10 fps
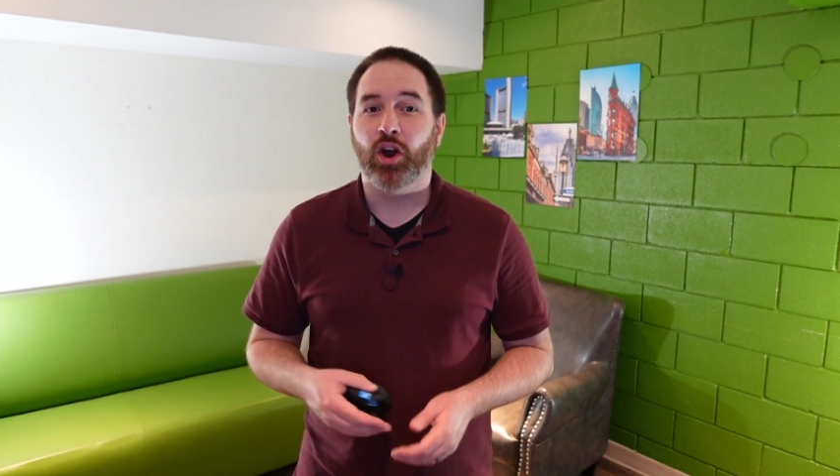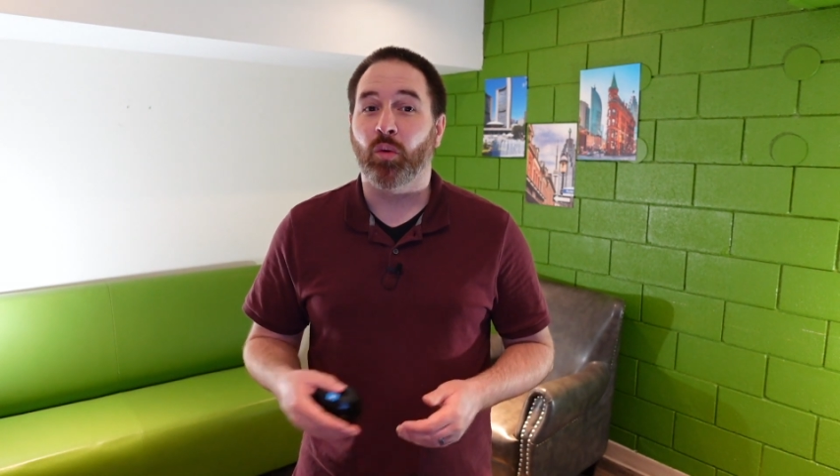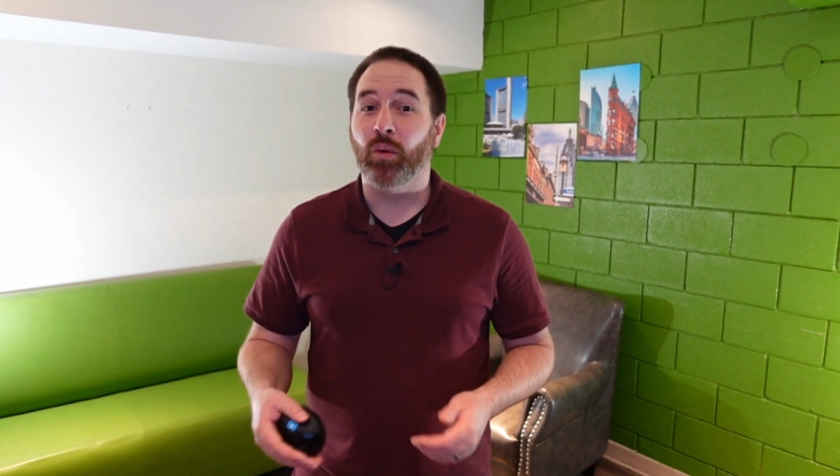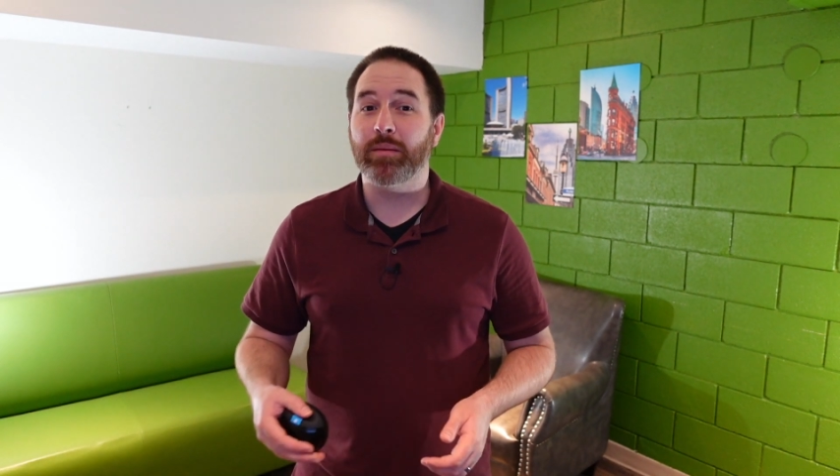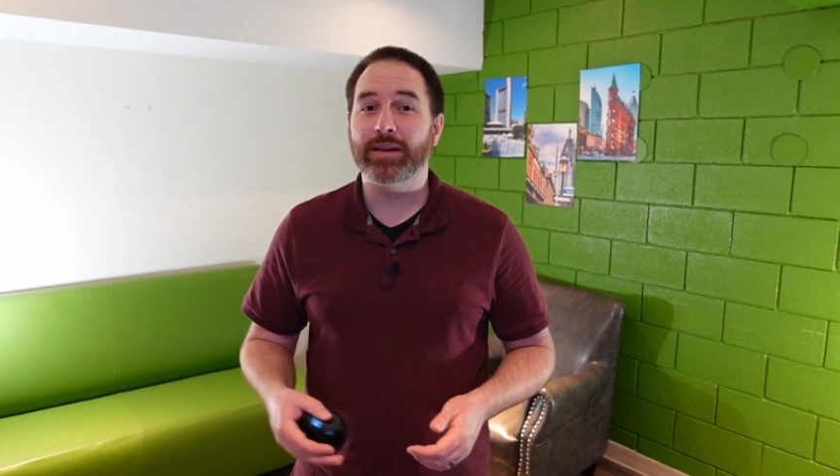
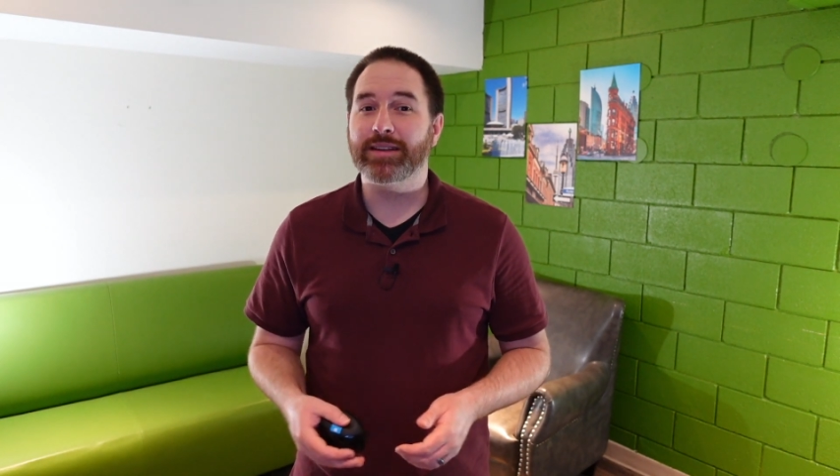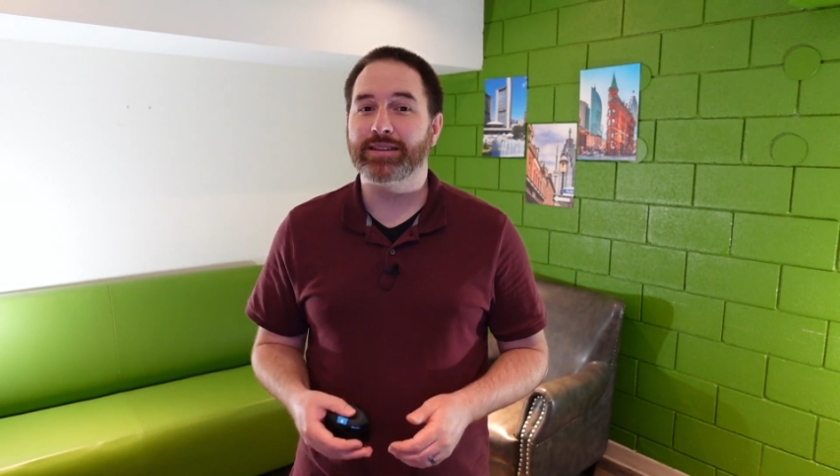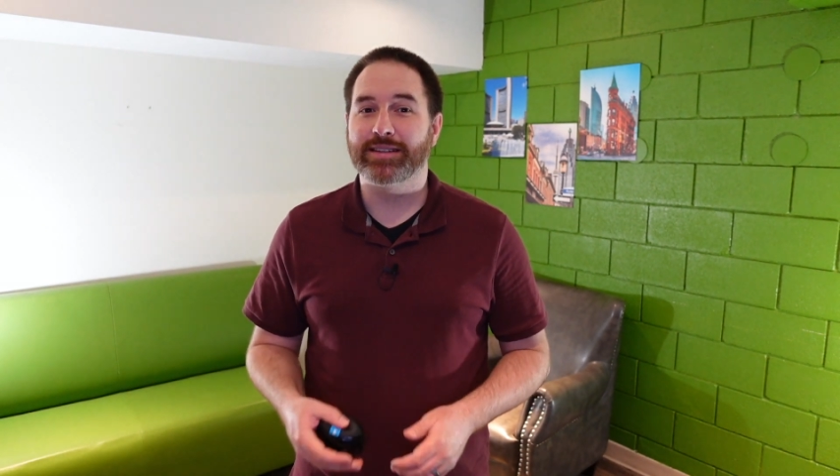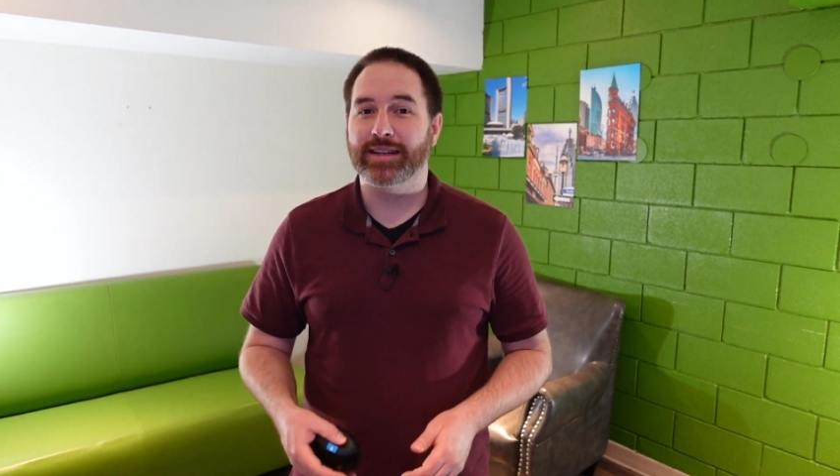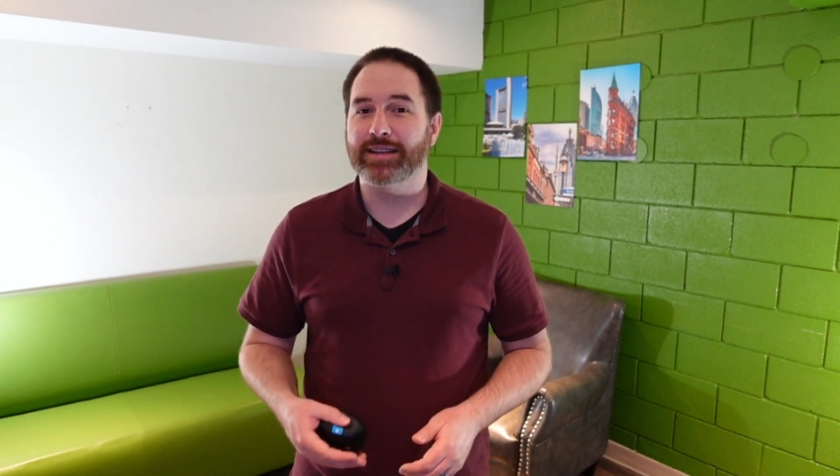women
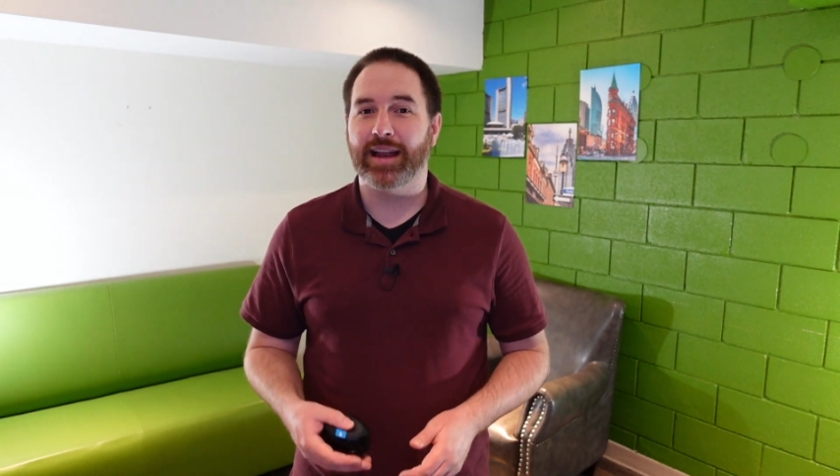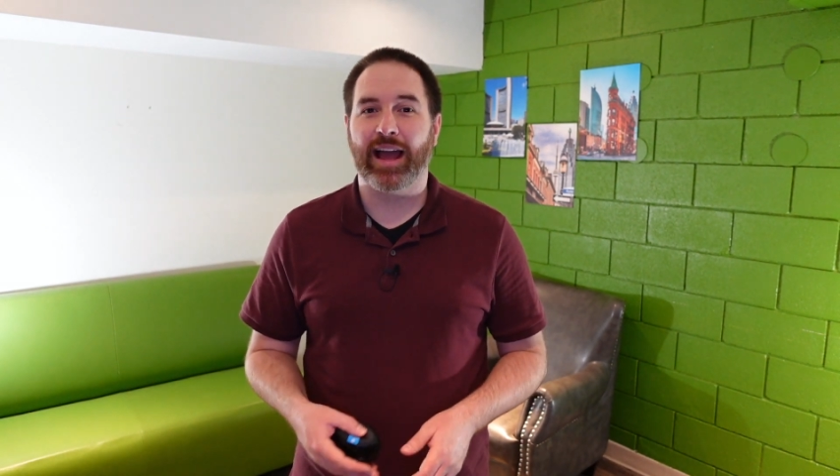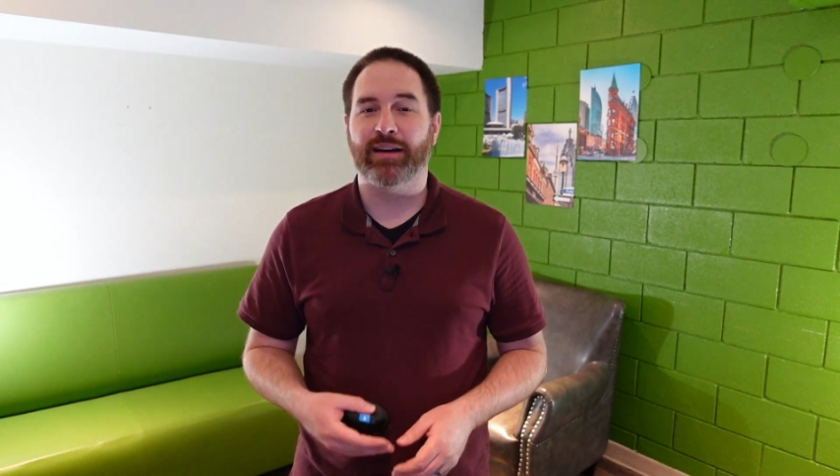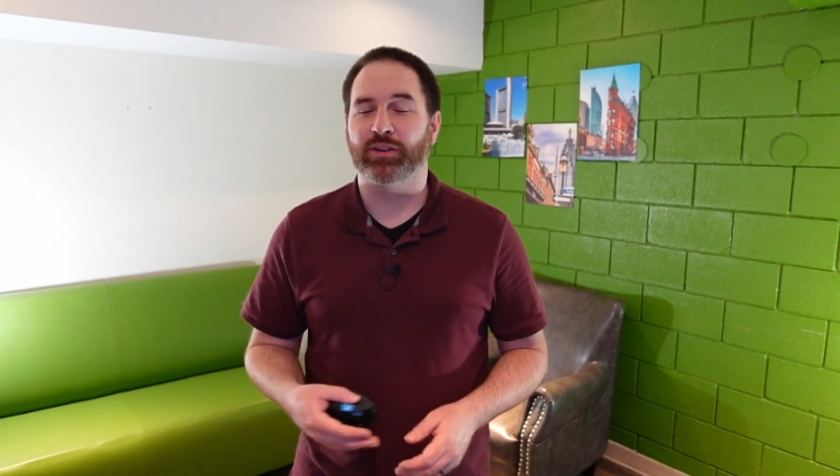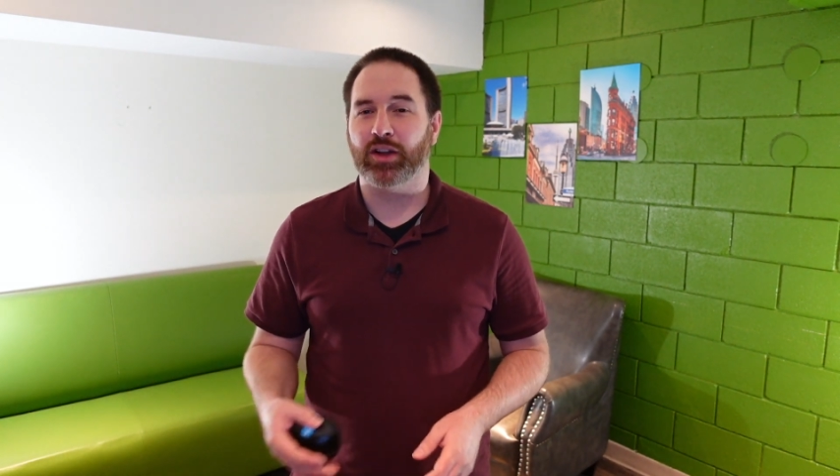didn't
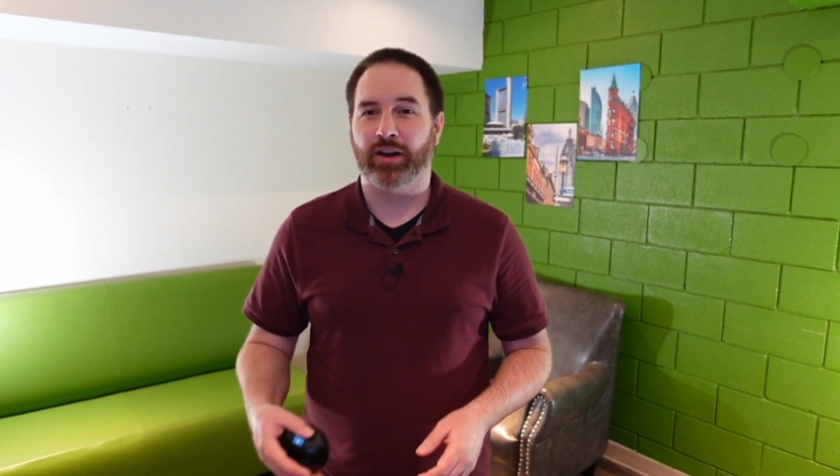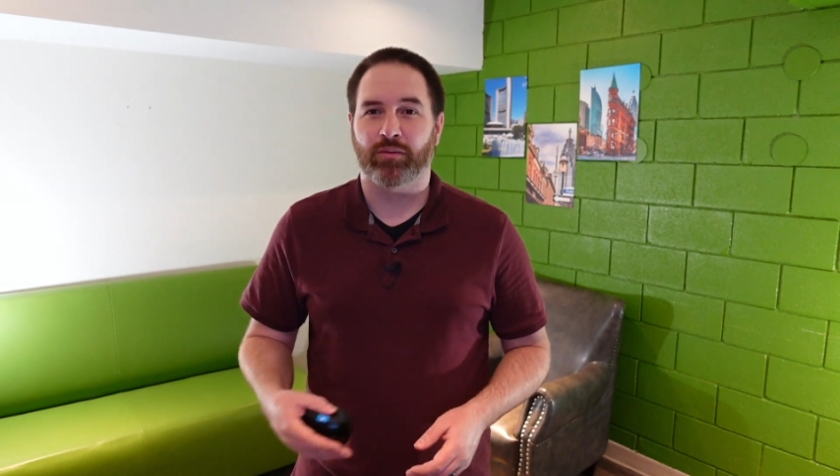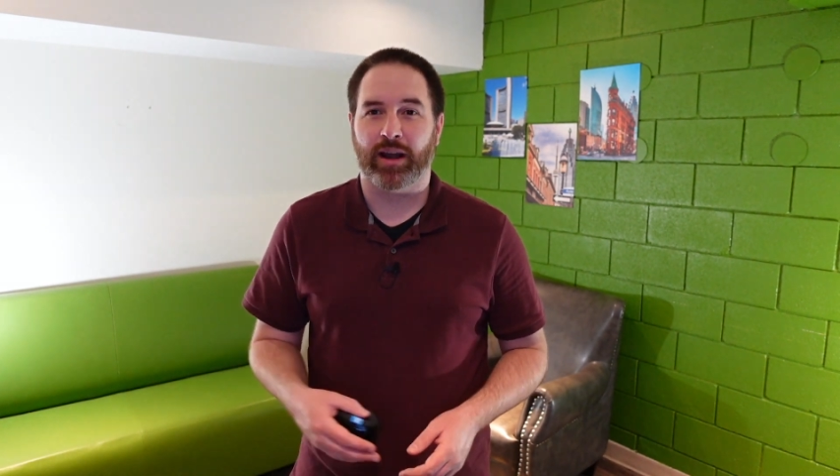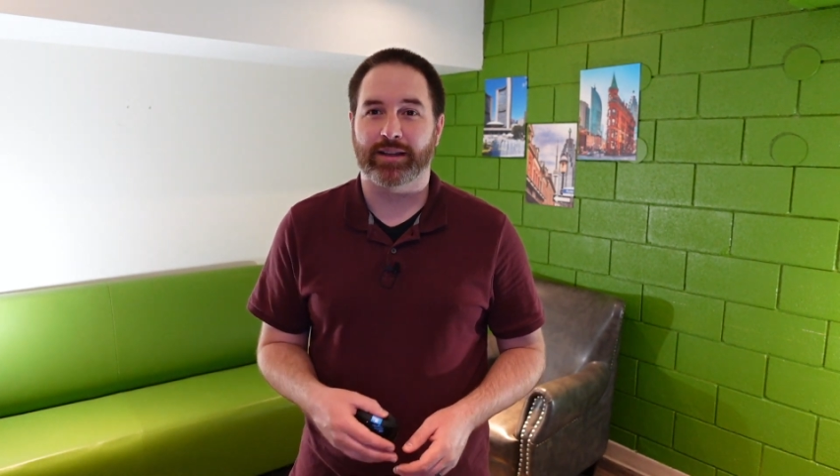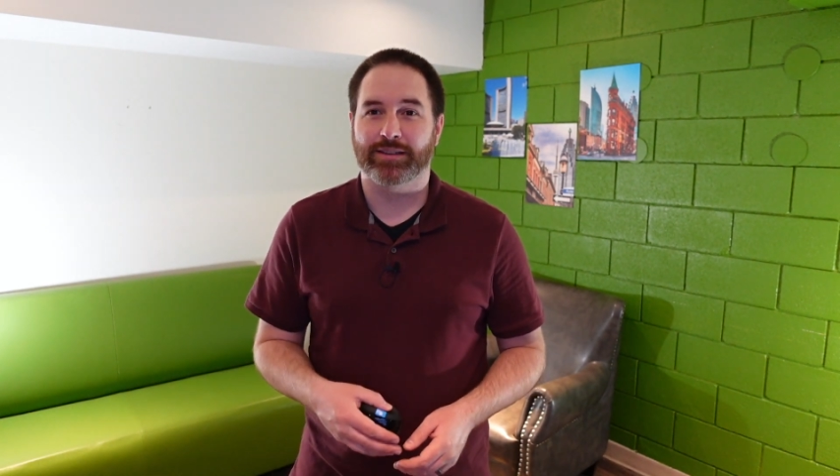have a lot of
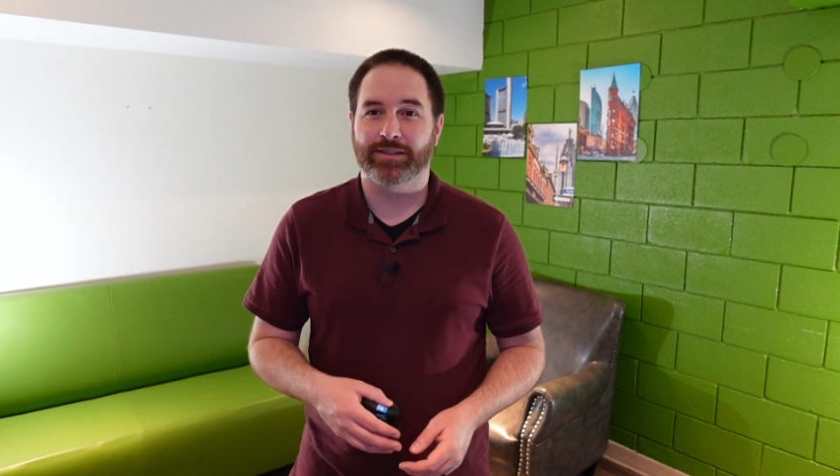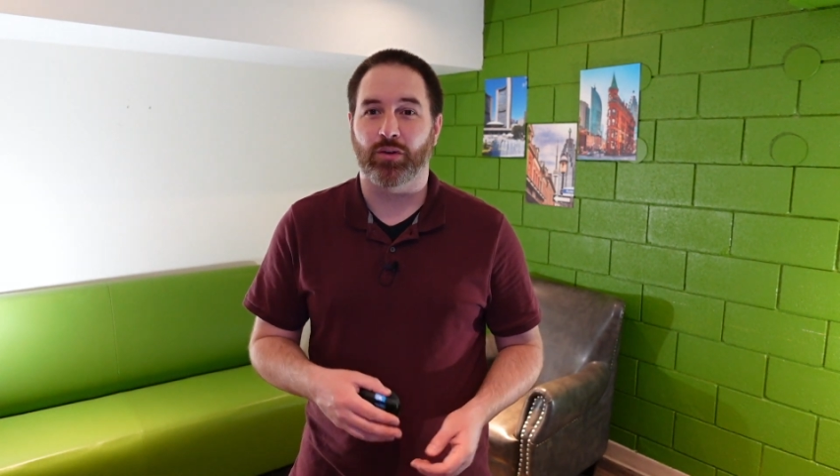rights